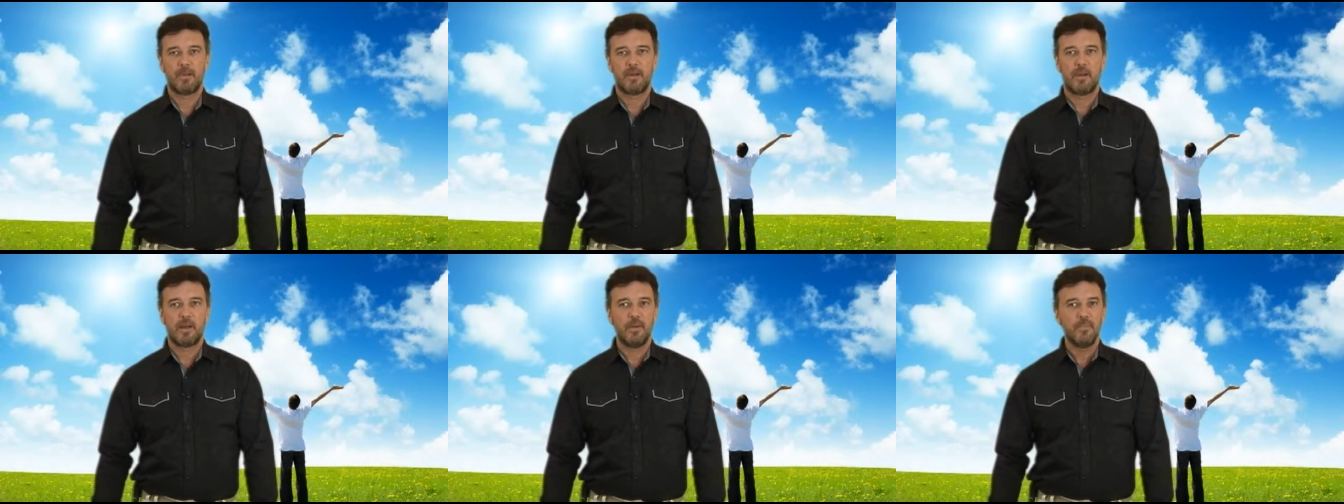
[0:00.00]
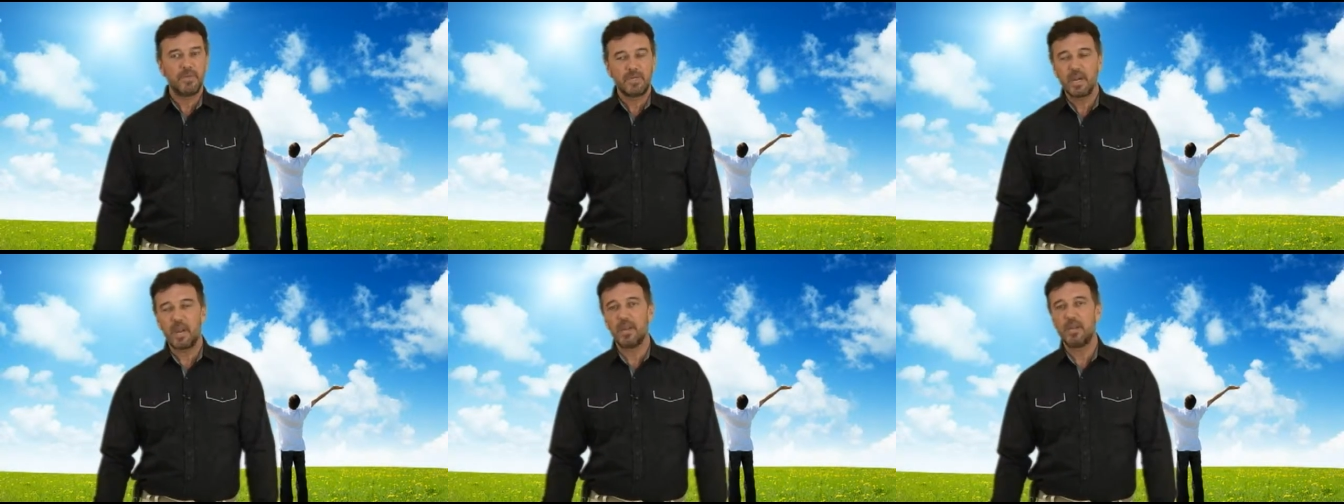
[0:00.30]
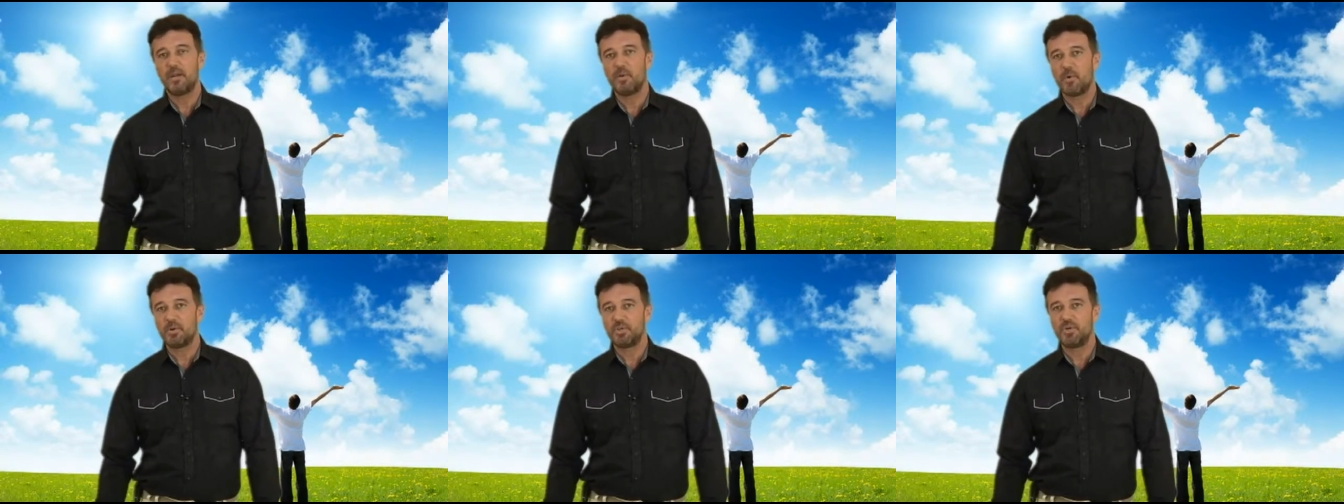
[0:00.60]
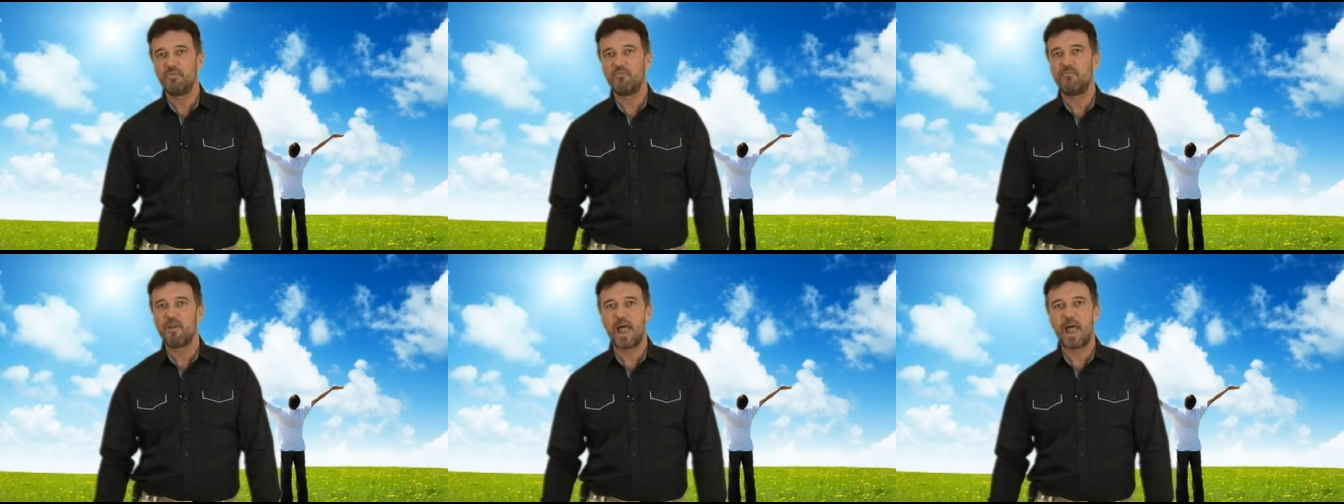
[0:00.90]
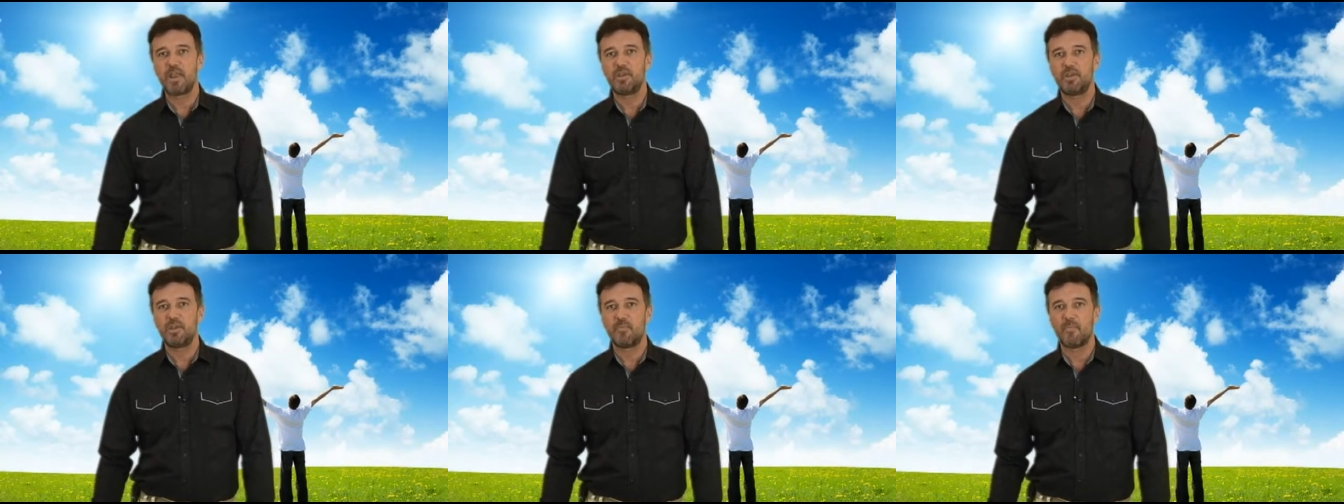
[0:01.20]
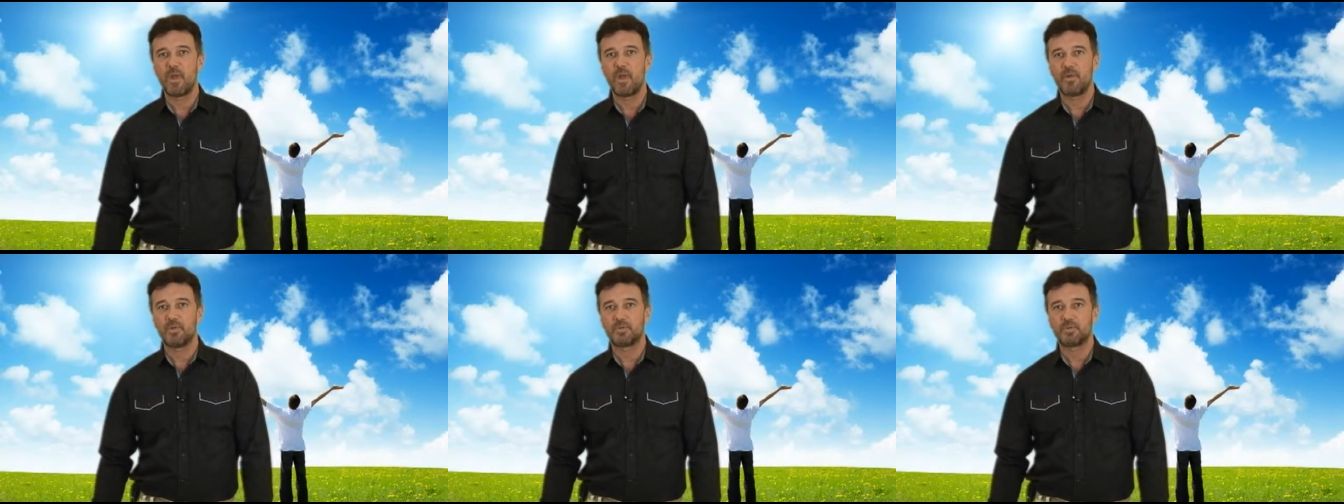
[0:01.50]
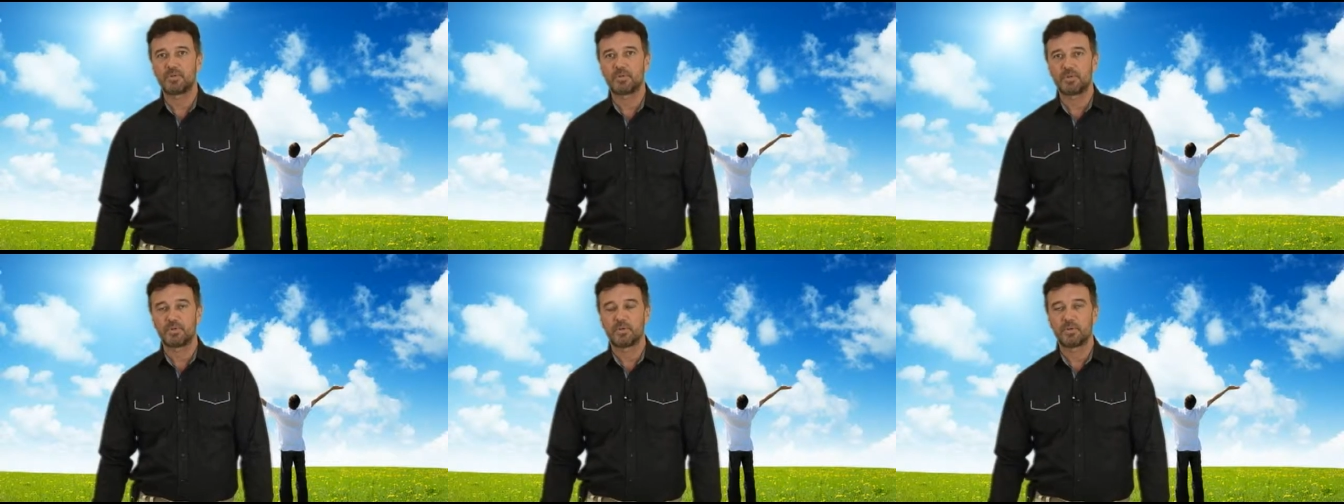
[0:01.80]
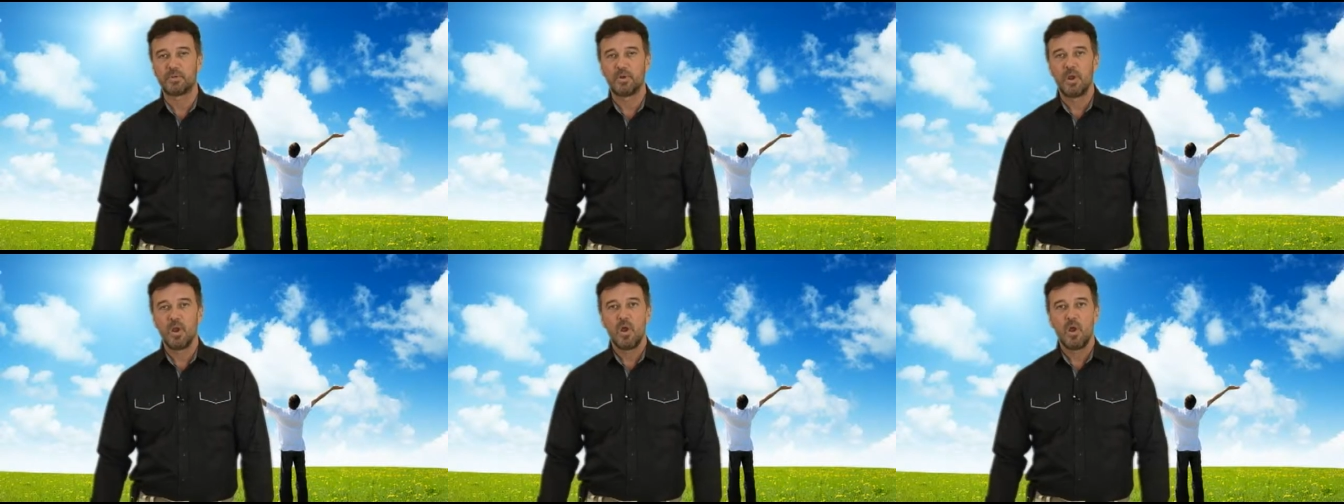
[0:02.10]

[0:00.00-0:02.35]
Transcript: And let me tell you what you value the most.